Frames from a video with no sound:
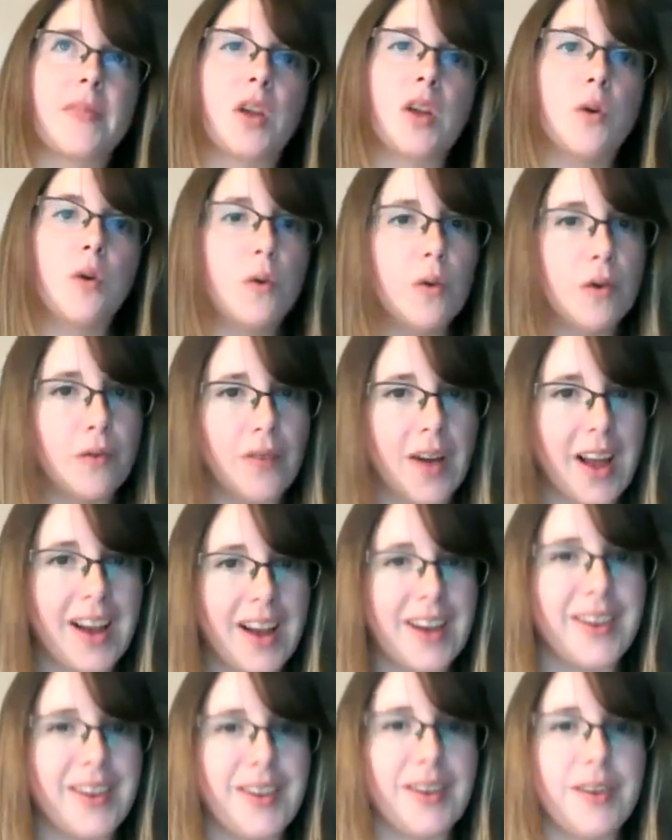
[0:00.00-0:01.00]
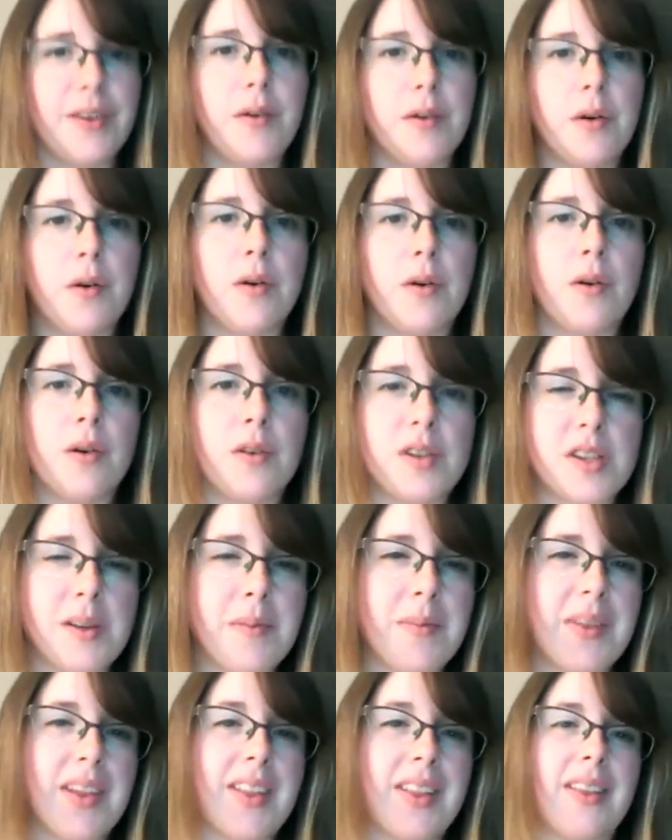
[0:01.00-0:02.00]
core value, or
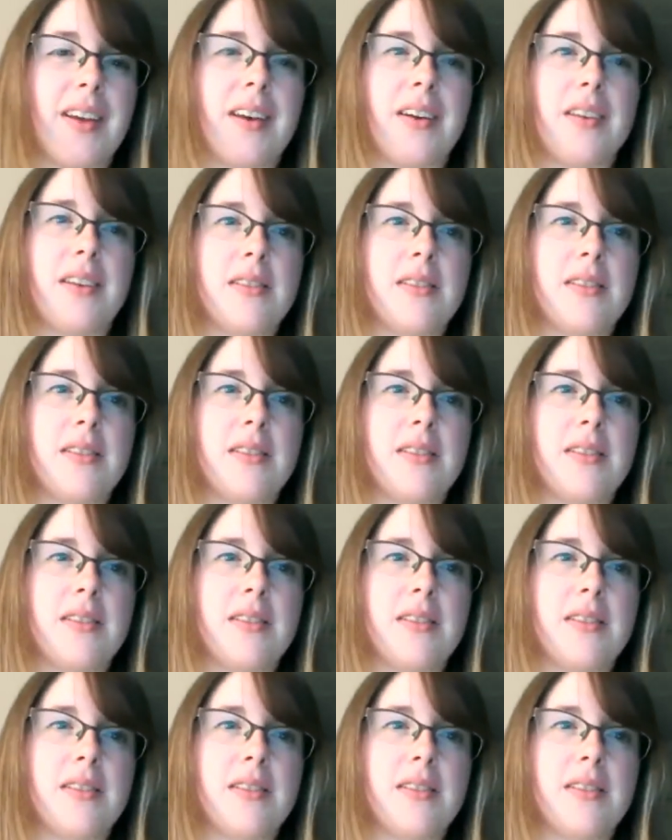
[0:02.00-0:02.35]
something that